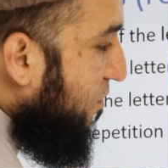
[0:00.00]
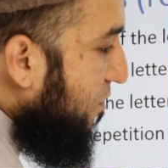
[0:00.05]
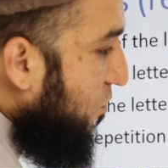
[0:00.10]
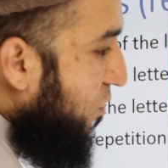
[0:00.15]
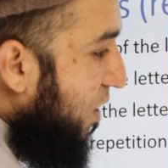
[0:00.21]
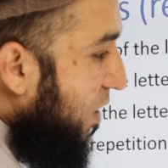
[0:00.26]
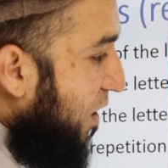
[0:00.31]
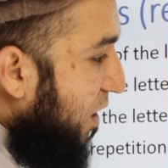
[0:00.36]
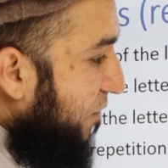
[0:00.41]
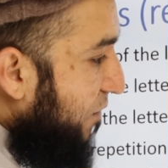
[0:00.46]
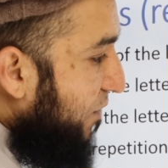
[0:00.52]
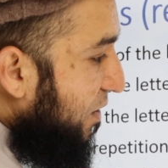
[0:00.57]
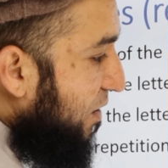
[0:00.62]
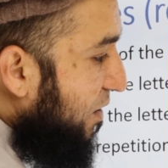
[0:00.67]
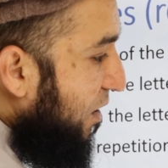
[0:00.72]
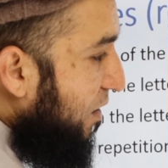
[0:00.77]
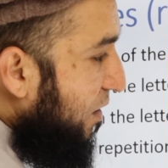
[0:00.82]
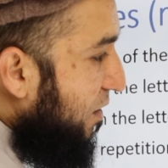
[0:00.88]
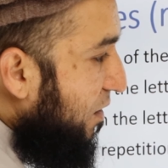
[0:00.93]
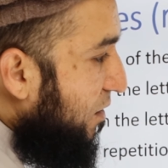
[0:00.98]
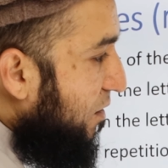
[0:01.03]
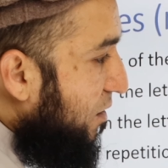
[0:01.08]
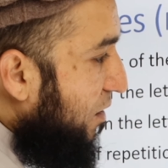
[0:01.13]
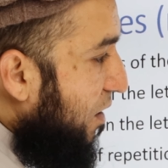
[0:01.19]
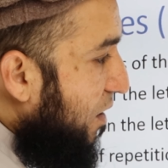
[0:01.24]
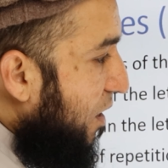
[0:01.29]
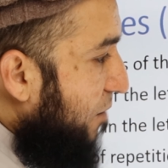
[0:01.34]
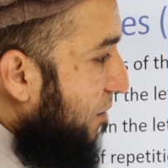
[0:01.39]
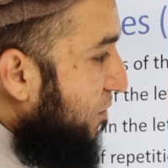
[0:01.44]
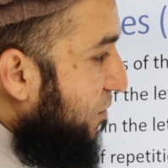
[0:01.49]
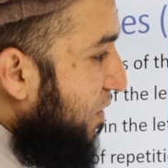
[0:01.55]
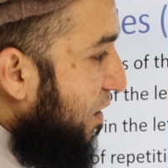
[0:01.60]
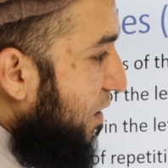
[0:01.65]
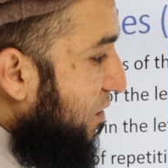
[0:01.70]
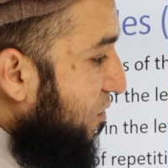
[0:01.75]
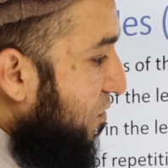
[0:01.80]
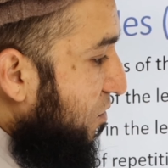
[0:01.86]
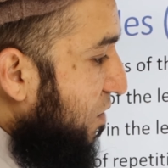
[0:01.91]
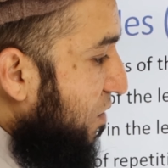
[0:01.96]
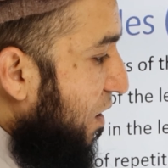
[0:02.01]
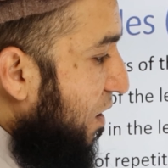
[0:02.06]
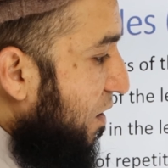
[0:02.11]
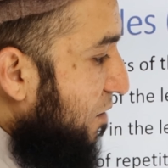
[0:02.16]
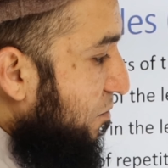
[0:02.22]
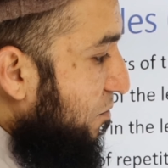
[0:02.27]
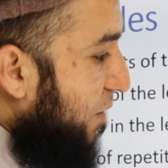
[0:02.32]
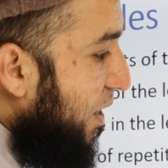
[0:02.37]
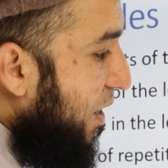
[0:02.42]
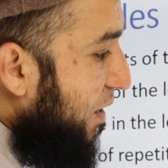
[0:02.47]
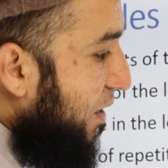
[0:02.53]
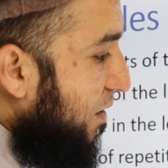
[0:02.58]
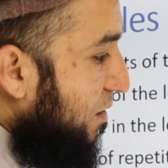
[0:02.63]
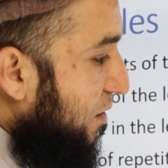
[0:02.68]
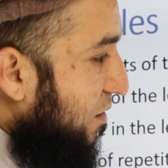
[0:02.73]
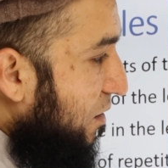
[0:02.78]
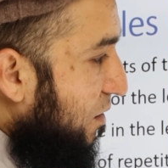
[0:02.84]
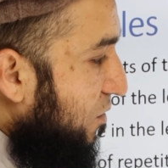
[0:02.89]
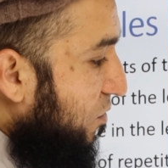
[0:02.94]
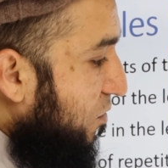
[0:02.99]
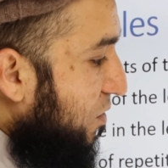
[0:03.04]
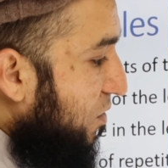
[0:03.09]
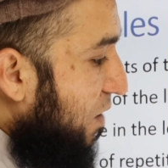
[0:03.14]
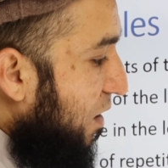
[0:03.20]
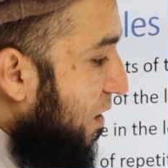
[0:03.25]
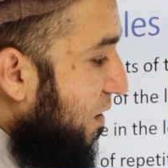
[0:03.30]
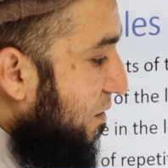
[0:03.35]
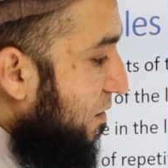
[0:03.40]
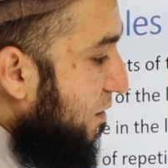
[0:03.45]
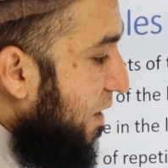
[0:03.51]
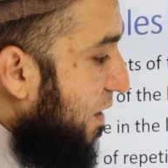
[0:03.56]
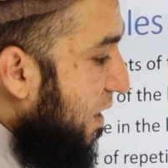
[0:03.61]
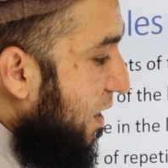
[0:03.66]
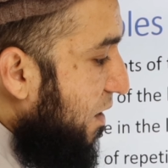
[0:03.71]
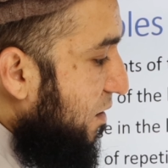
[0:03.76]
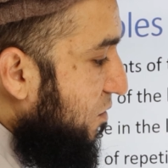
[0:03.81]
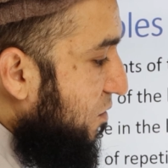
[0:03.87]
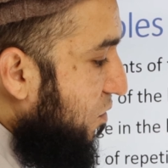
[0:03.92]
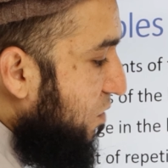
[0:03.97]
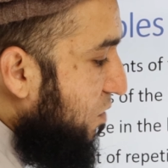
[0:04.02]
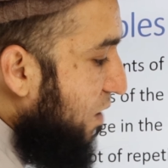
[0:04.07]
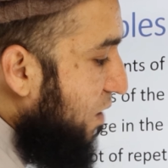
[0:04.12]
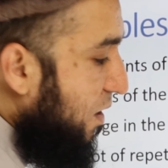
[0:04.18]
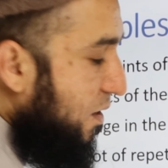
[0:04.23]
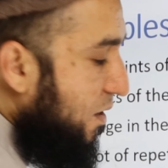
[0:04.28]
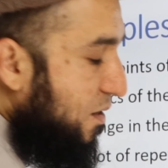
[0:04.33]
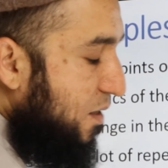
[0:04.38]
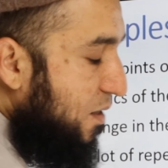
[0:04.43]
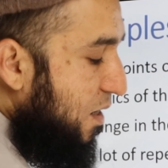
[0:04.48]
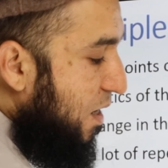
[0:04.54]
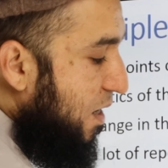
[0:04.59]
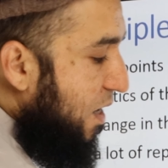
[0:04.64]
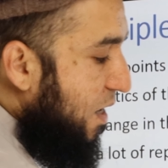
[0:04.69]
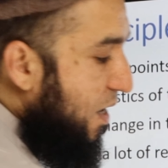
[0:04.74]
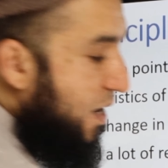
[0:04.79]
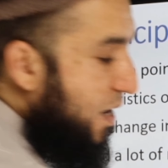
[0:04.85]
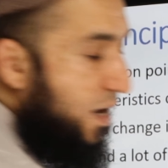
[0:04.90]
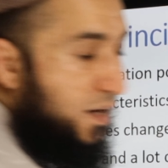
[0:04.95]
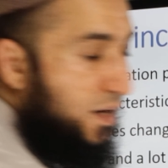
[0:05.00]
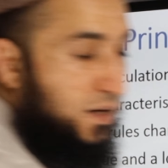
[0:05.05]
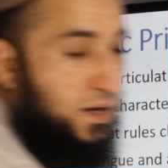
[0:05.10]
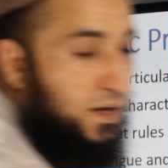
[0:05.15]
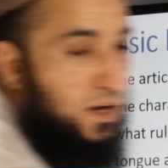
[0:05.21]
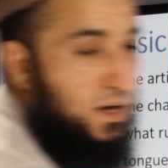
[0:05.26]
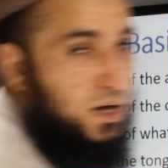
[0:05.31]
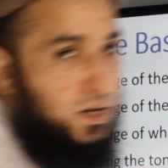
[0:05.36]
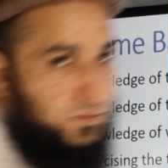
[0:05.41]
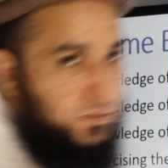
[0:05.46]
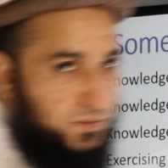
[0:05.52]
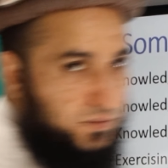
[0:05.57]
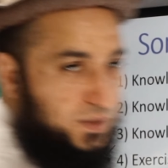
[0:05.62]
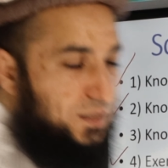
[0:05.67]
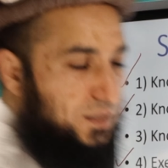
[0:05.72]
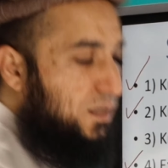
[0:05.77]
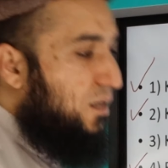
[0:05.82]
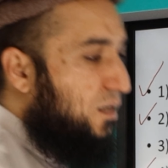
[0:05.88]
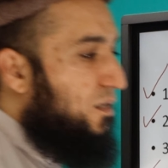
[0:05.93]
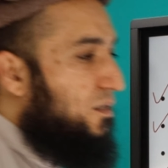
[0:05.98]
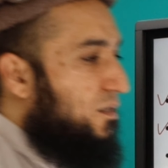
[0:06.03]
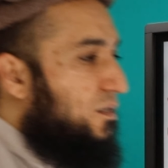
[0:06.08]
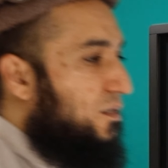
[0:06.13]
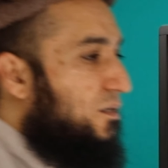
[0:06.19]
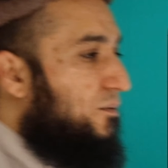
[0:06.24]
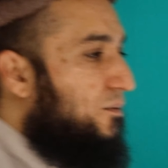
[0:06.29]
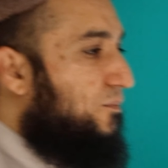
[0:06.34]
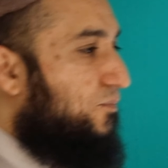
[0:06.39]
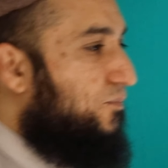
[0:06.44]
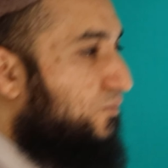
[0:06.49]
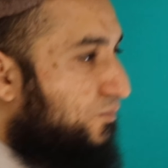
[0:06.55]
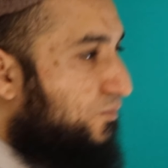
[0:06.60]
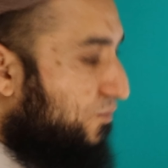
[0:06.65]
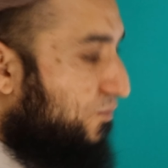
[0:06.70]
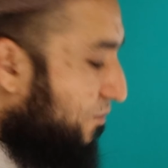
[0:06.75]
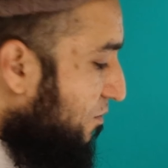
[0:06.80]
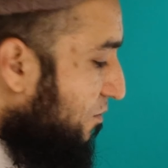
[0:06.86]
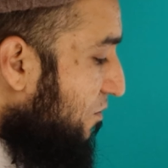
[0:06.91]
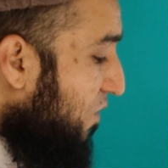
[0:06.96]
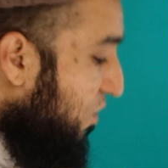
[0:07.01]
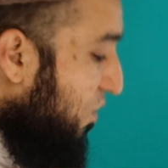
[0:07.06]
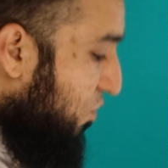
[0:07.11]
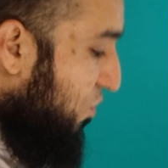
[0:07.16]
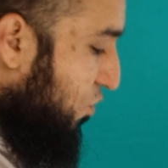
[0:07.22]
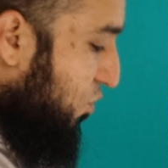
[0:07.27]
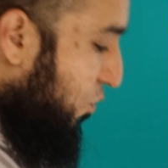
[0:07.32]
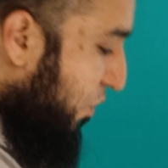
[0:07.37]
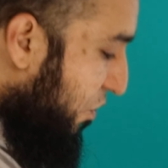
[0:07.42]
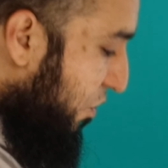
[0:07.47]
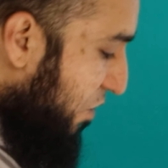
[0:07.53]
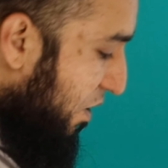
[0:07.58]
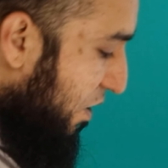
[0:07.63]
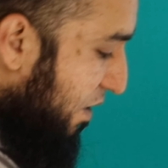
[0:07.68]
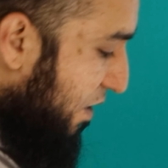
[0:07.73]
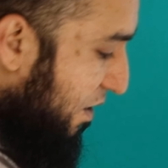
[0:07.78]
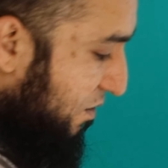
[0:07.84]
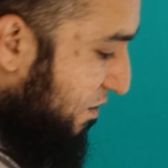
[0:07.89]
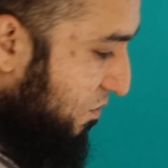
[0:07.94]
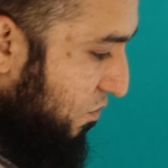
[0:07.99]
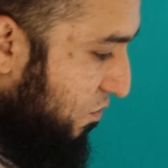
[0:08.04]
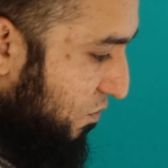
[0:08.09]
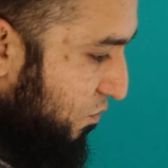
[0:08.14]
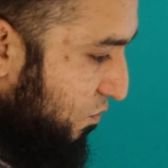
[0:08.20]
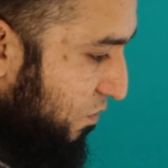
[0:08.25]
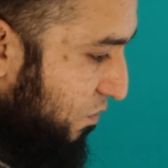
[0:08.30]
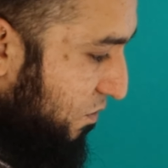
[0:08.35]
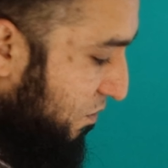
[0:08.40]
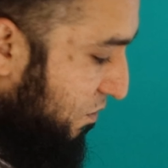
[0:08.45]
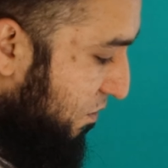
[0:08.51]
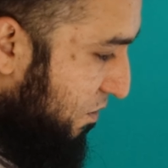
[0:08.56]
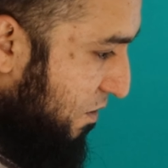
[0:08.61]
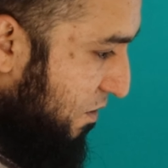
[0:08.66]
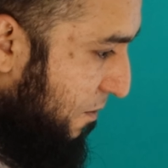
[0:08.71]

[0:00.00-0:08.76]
So alif is silent. Hamza is not silent. Ba is not silent. Dal is not silent, and alif is silent. So we recognize those ones.